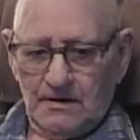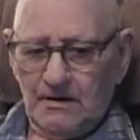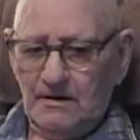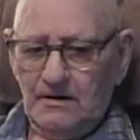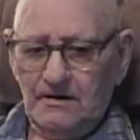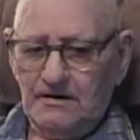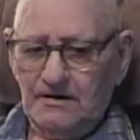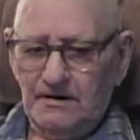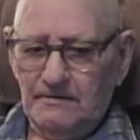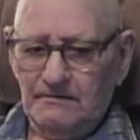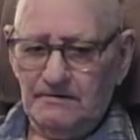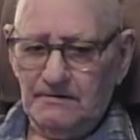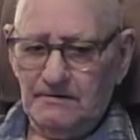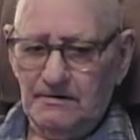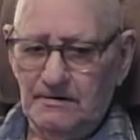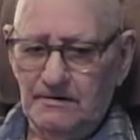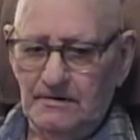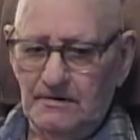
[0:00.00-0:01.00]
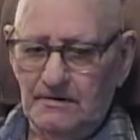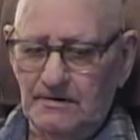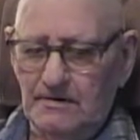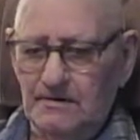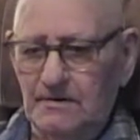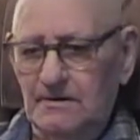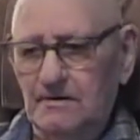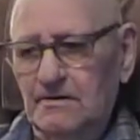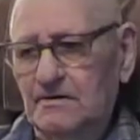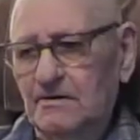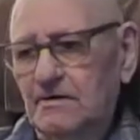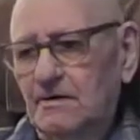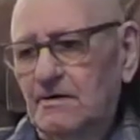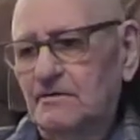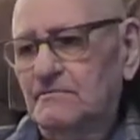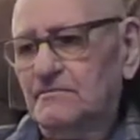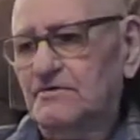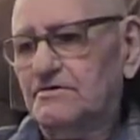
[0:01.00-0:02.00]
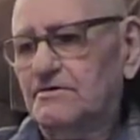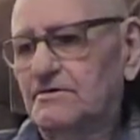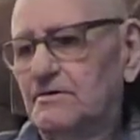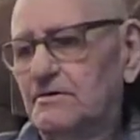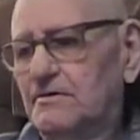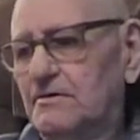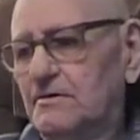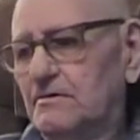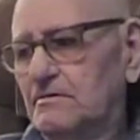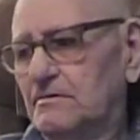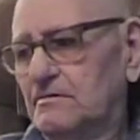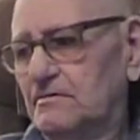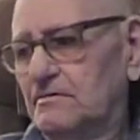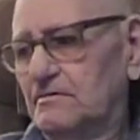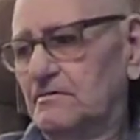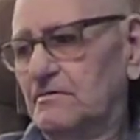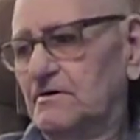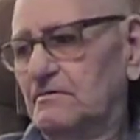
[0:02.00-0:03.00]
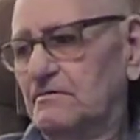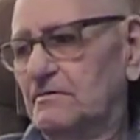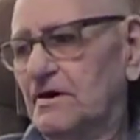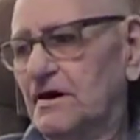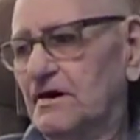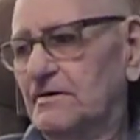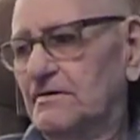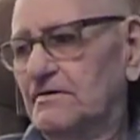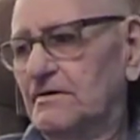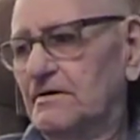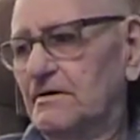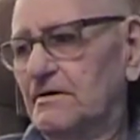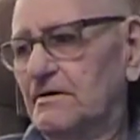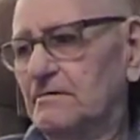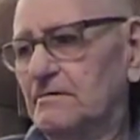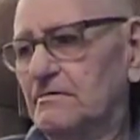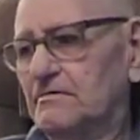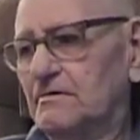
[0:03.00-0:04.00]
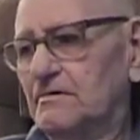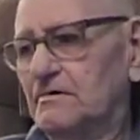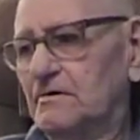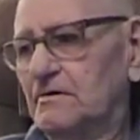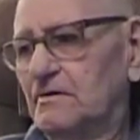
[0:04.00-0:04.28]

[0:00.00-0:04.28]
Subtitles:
I never. But we landed there on